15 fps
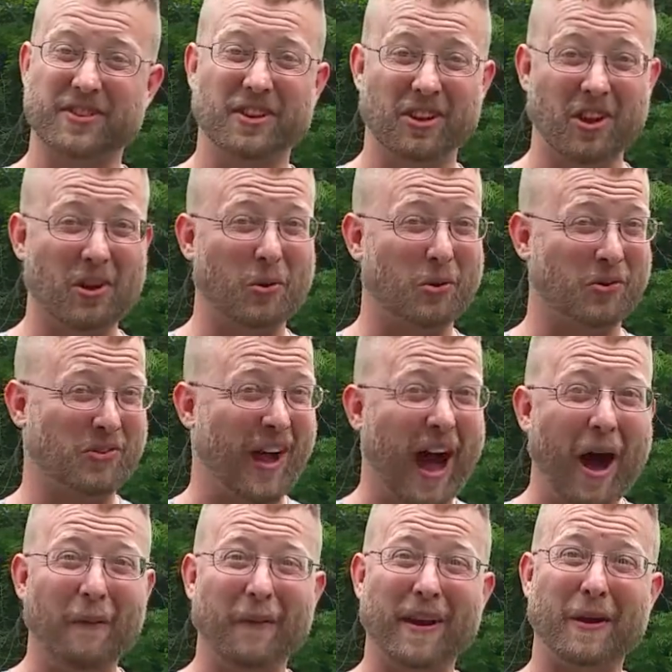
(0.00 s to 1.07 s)
the look was
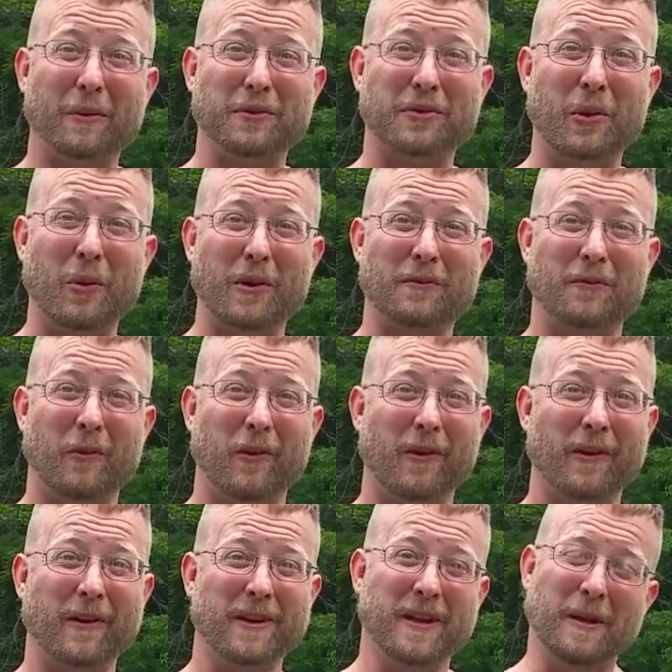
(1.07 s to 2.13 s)
not what I was going
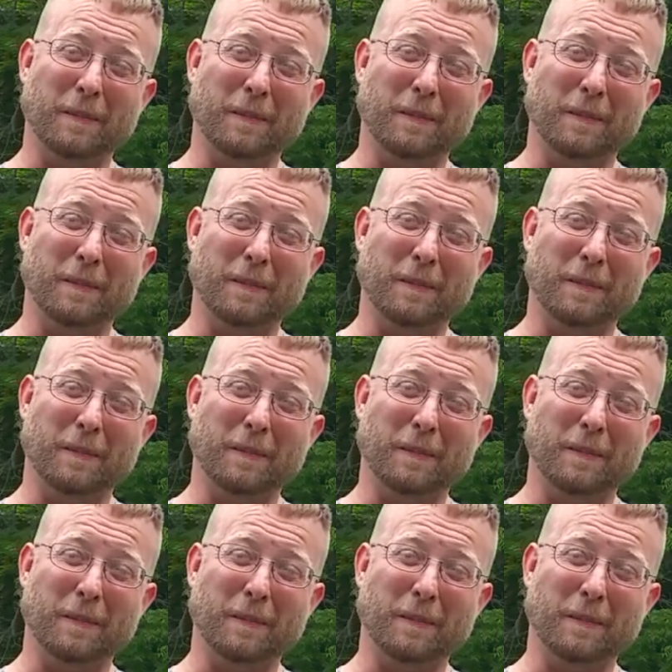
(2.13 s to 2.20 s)
for,